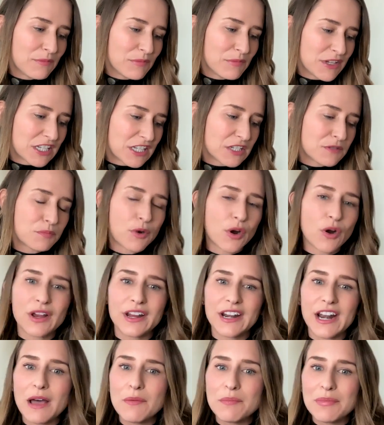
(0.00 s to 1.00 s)
This is
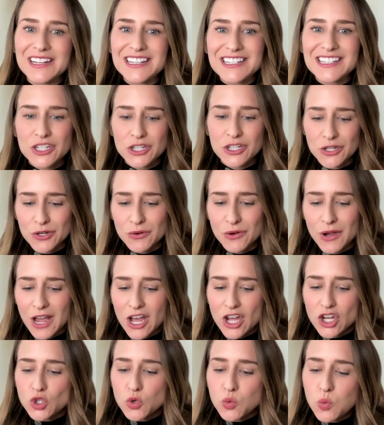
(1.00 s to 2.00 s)
broken up into
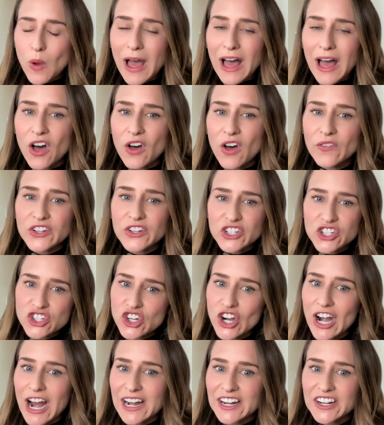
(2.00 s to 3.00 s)
12
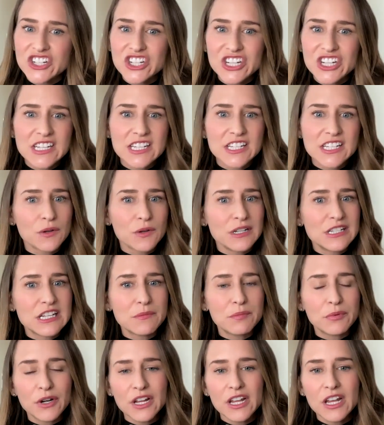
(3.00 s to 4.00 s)
strategies. So, it's
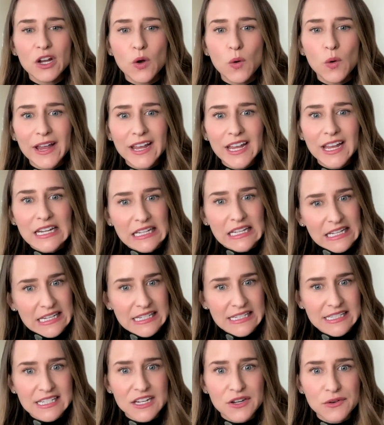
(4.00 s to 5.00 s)
a pretty quick and
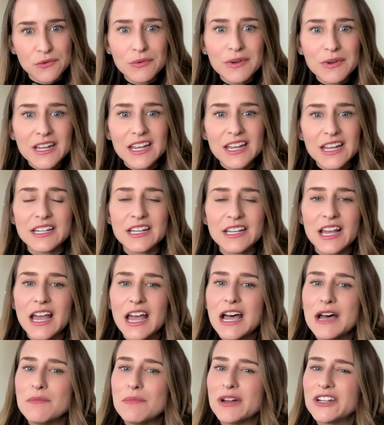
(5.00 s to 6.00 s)
easy read,
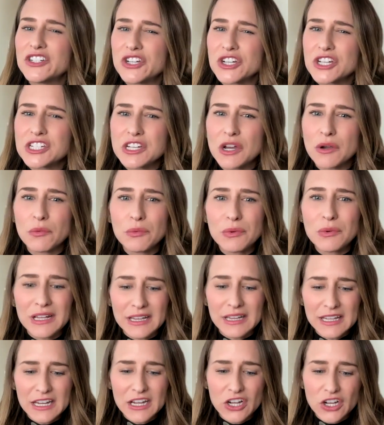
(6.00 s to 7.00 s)
but just a
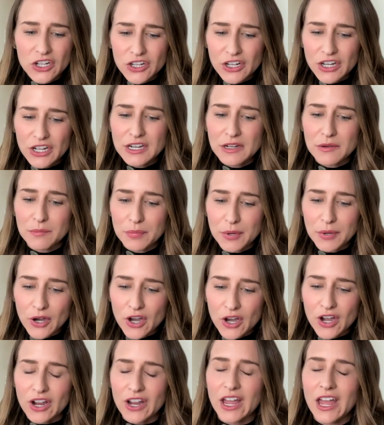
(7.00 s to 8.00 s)
really good
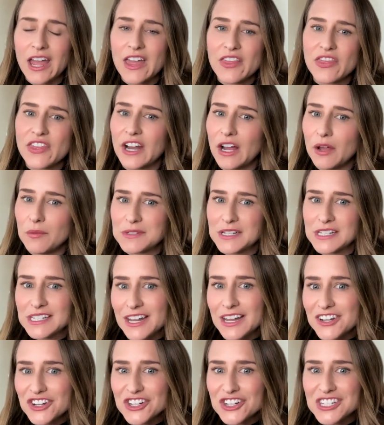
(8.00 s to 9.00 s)
book that helps us
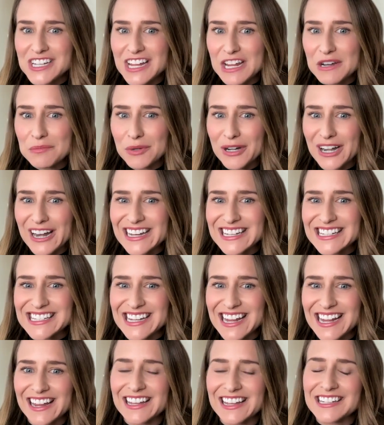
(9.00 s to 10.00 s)
understand brain
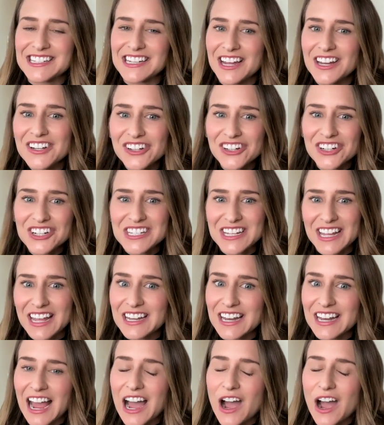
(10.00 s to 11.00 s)
science,
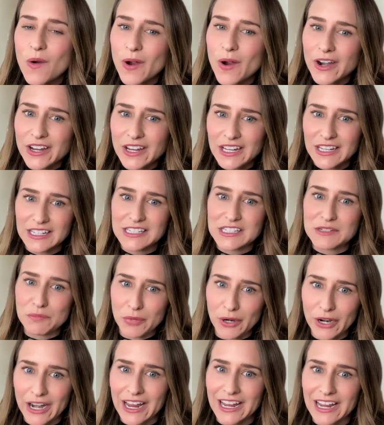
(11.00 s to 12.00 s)
understand how our kids'
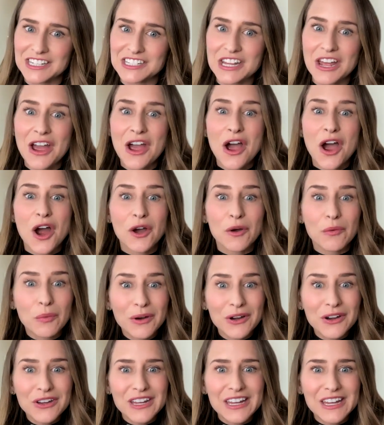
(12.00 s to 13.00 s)
brains are
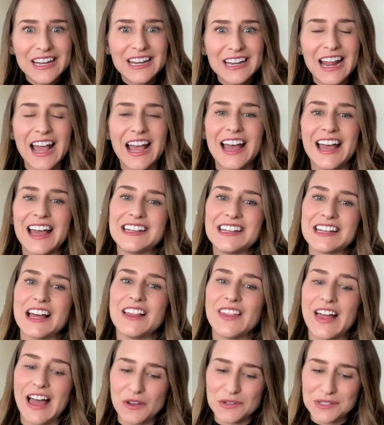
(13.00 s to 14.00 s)
working, and
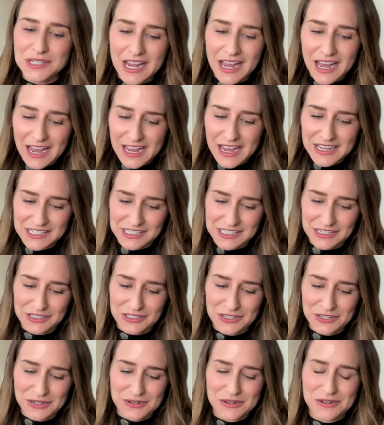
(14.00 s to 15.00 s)
allows us
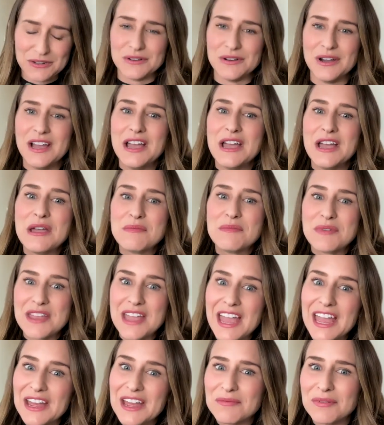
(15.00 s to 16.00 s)
to
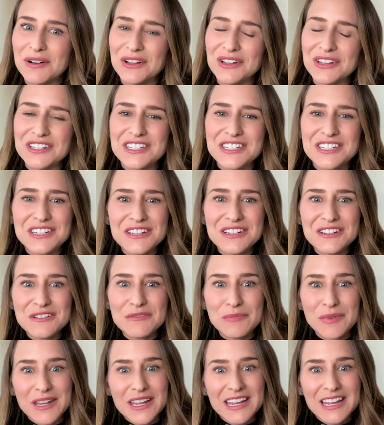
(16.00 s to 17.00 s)
be able
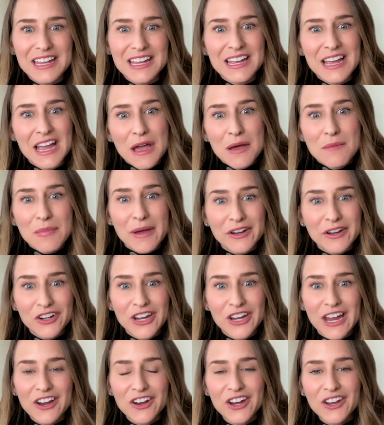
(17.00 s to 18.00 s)
to be better
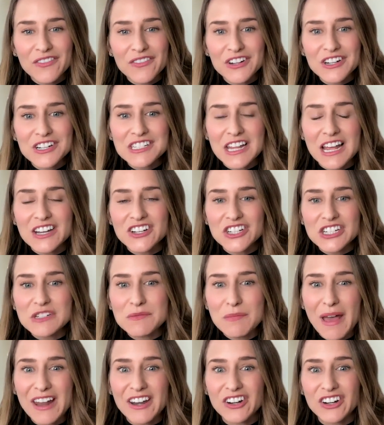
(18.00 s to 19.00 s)
caregivers and
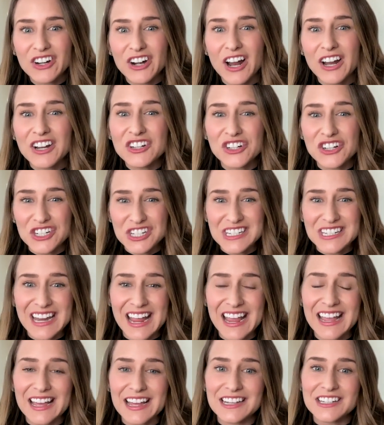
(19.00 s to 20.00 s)
just better
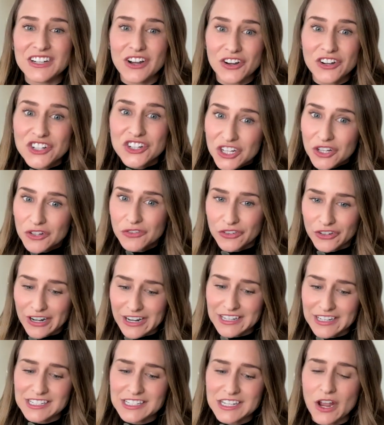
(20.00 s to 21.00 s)
understand our
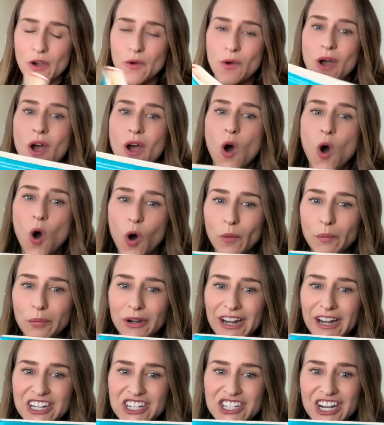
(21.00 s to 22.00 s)
children. So, Whole
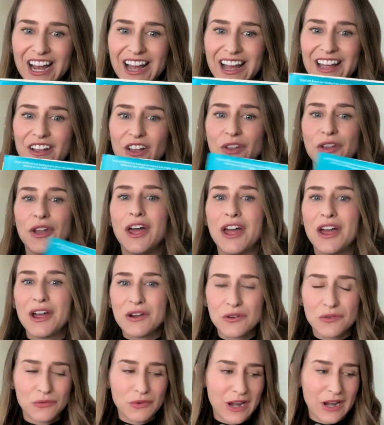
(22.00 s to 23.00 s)
Brain Child,
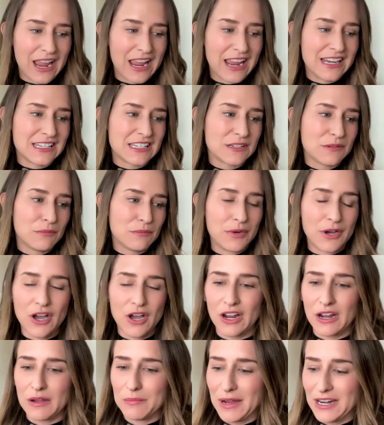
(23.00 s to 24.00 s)
great
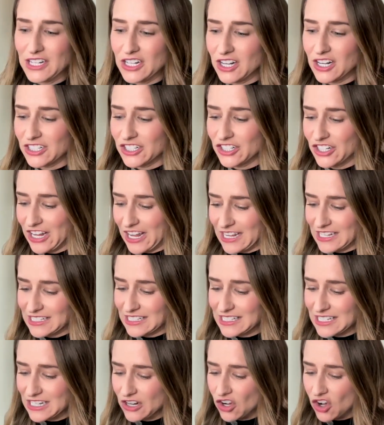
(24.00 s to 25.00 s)
book by Dr. Dan
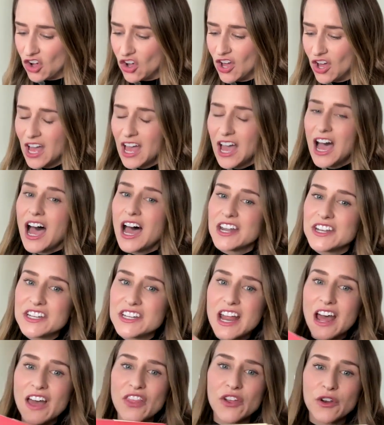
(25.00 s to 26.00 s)
Siegel.
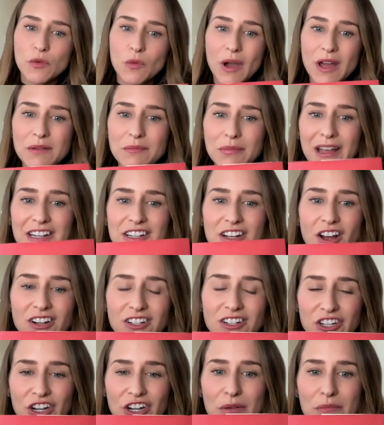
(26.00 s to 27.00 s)
Another one by
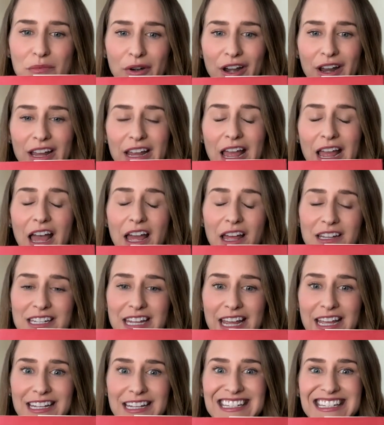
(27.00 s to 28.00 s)

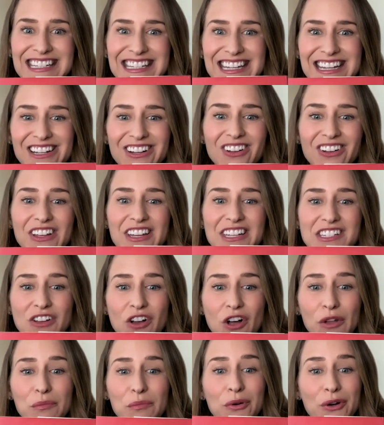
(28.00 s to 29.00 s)
Dan Siegel is
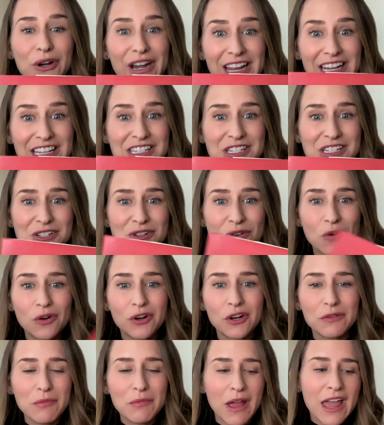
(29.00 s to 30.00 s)
called
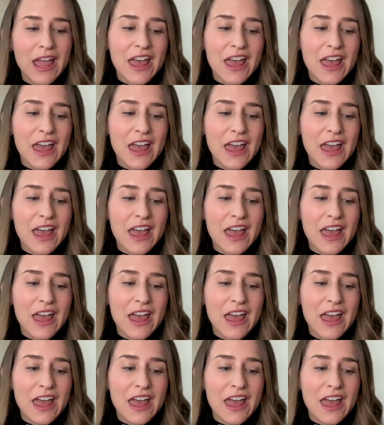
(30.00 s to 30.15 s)
Brainstorm.